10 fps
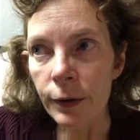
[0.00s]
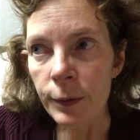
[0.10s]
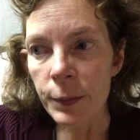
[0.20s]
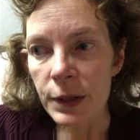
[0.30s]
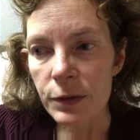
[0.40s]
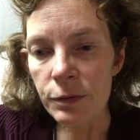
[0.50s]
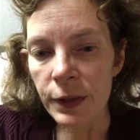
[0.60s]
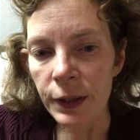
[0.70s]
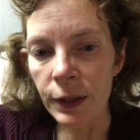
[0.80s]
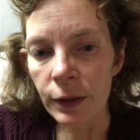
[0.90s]
It's
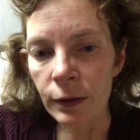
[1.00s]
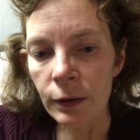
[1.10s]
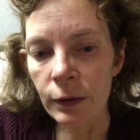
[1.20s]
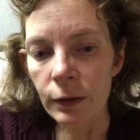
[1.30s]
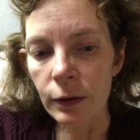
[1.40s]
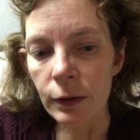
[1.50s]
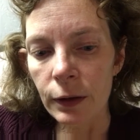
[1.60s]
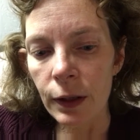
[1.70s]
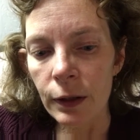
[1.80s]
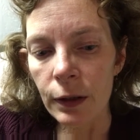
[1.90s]
raining
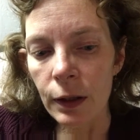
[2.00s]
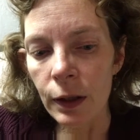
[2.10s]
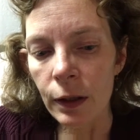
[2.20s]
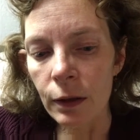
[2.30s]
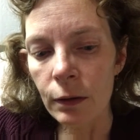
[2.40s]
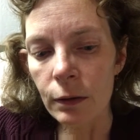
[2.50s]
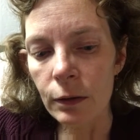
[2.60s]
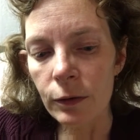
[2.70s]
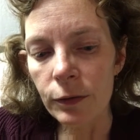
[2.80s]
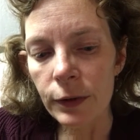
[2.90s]
again today. I don't
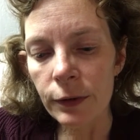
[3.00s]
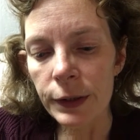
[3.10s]
know if I already